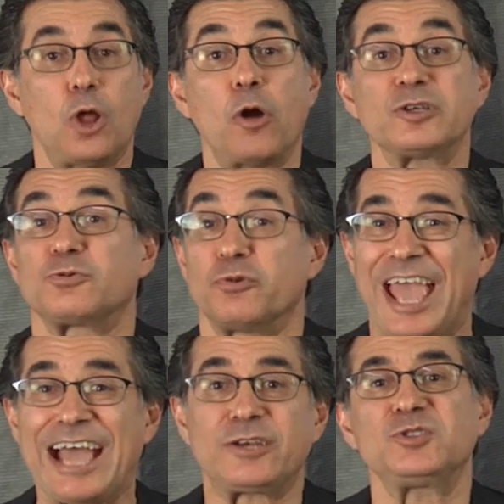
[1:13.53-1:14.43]
Lotus
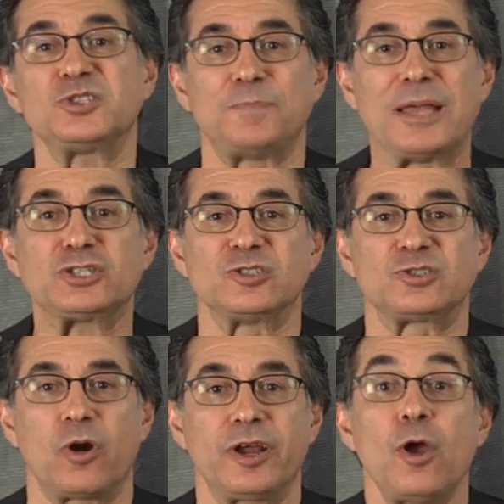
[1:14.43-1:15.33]
reactive suspension
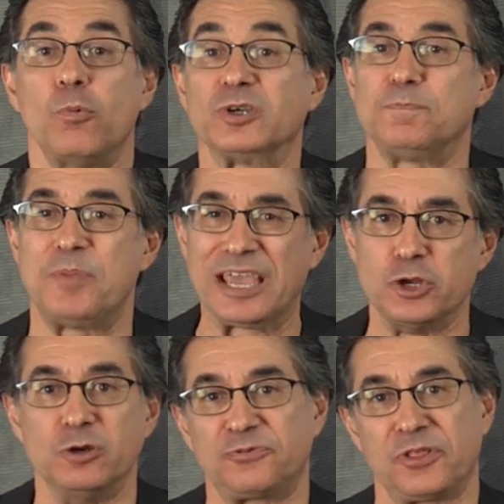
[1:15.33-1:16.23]
story was big
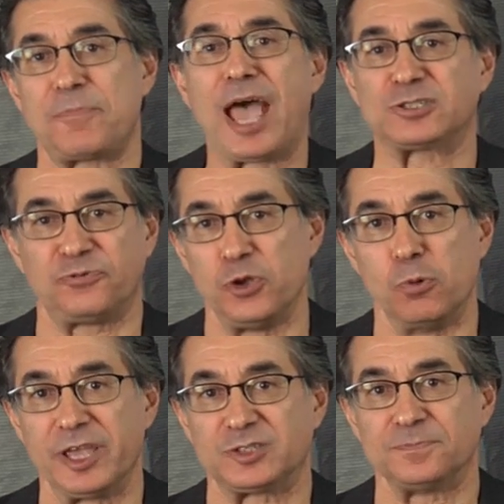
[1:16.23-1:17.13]
news for the past few
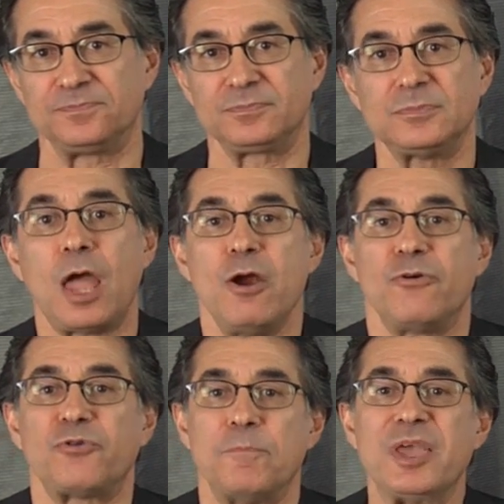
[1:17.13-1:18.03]
weeks.
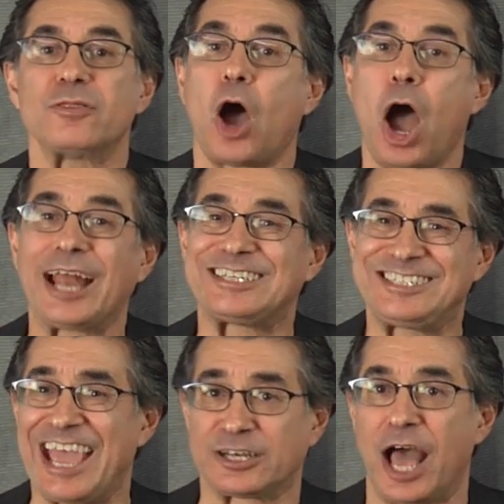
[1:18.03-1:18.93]
From being the hot
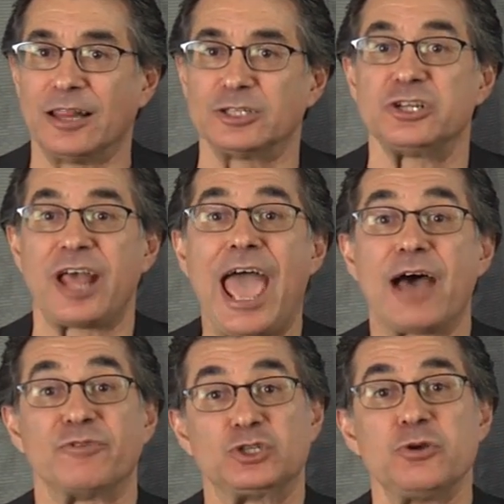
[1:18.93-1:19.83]
technology to
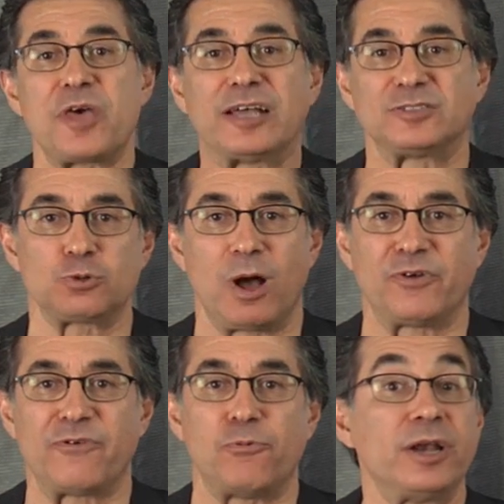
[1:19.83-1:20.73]
have in 2012
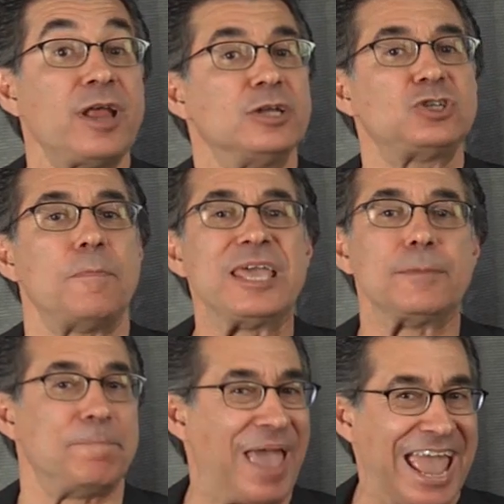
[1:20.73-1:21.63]
F1 to
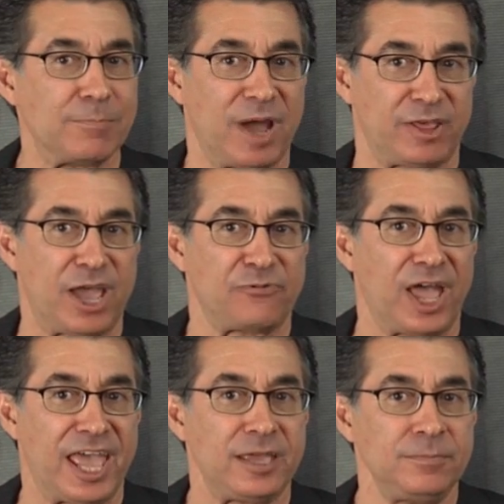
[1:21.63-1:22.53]
being banned by the
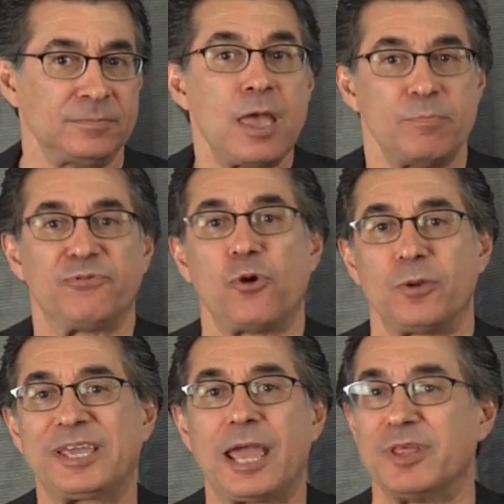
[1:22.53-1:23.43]
FIA, before
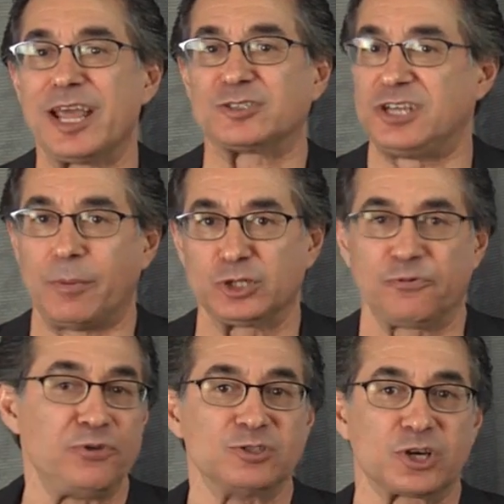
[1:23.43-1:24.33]
it became the next double
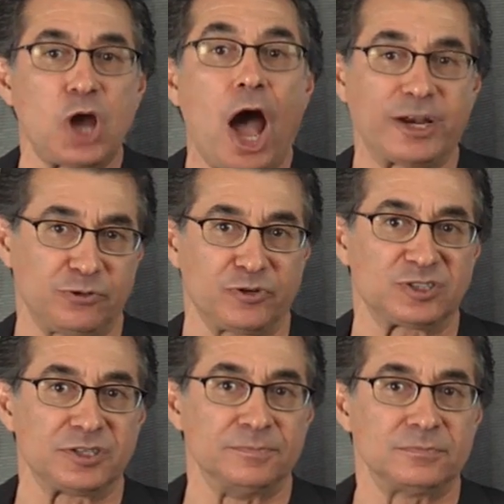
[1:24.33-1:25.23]
diffuser
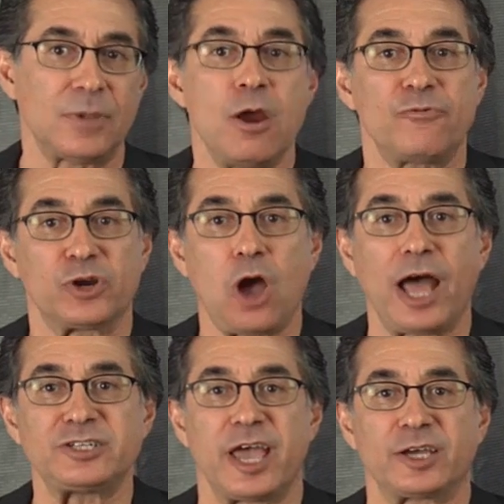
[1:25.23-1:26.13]
controversy. For
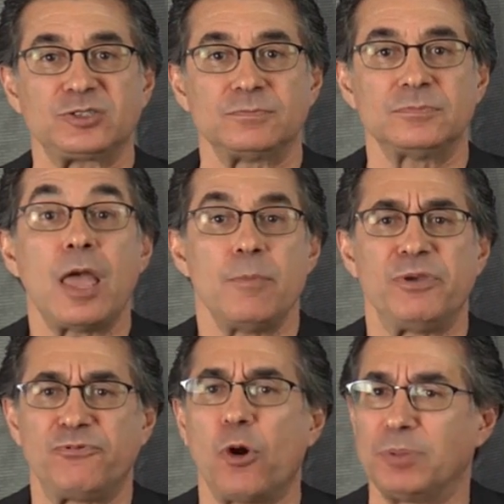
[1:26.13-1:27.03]
context,
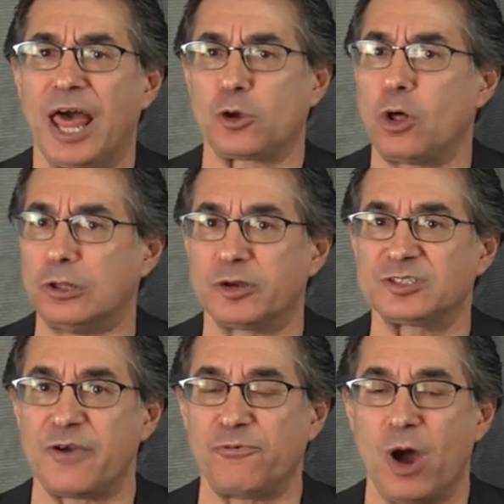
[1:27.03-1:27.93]
before Black Bull
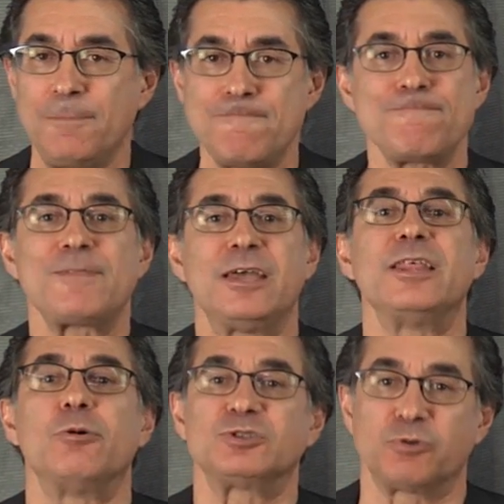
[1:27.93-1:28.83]
Lotus F1,
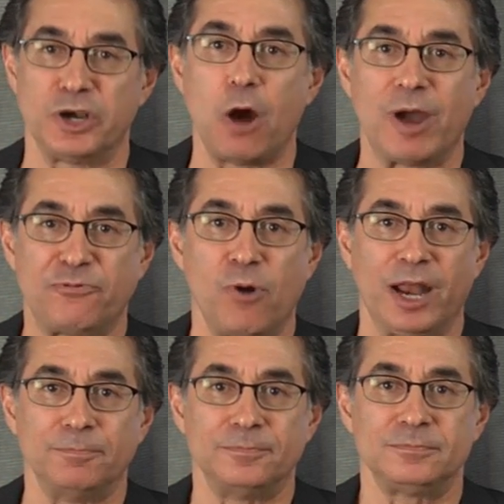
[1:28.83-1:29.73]
there was Renault
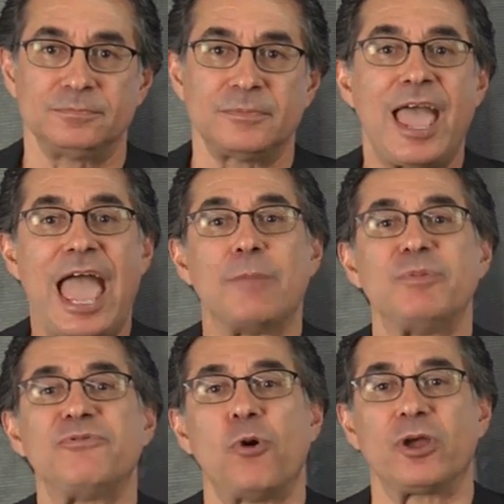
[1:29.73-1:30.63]
F1. And
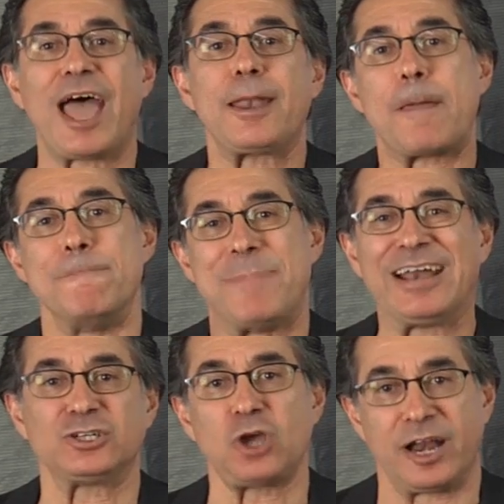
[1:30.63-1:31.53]
before that,
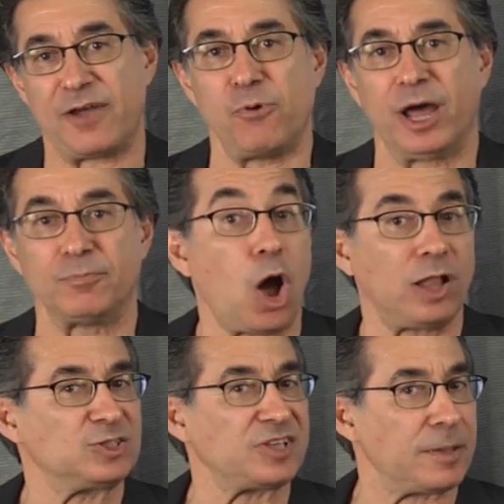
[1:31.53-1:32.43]
Benetton F1,
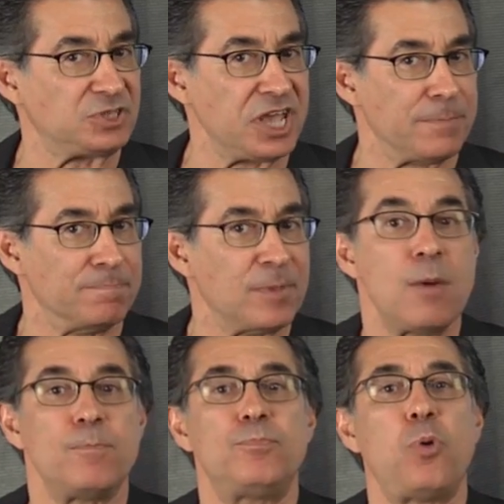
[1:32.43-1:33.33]
all the same team.
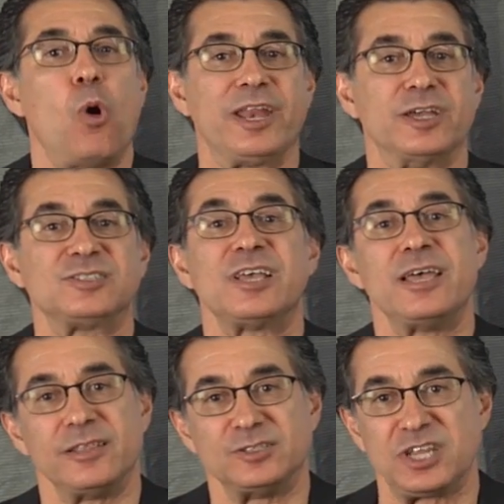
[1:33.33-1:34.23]
Point is,
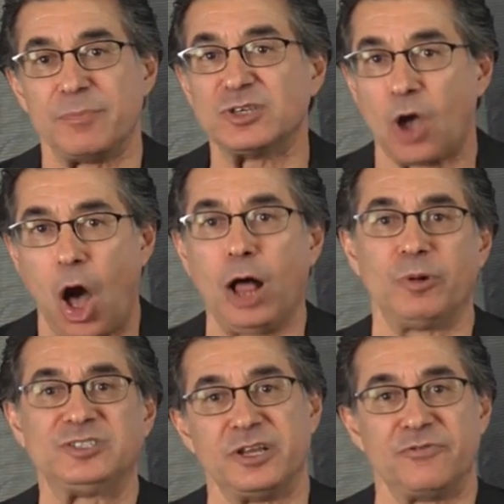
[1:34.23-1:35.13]
this team is
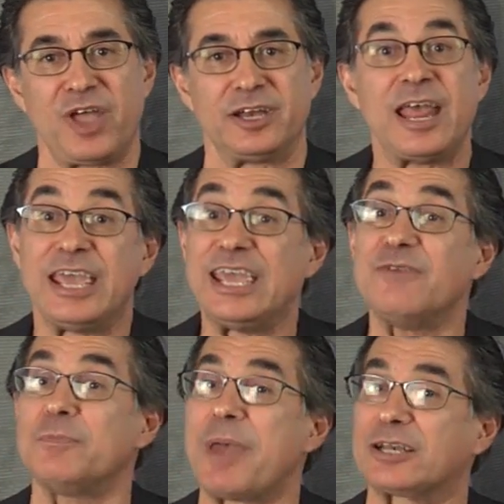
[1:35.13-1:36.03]
always innovative,
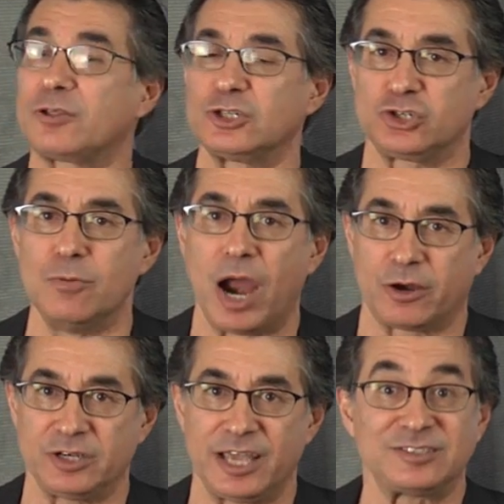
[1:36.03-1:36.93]
even back to the
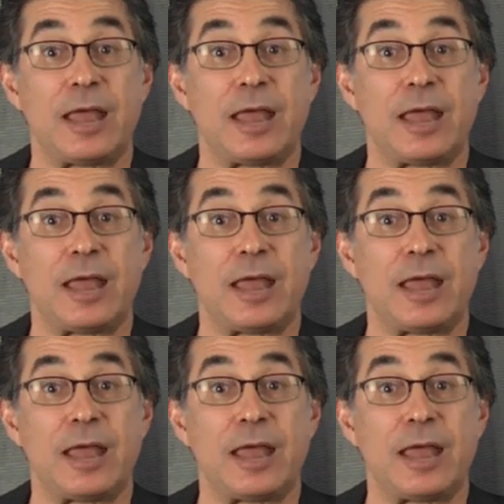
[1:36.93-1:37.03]
Schumacher days.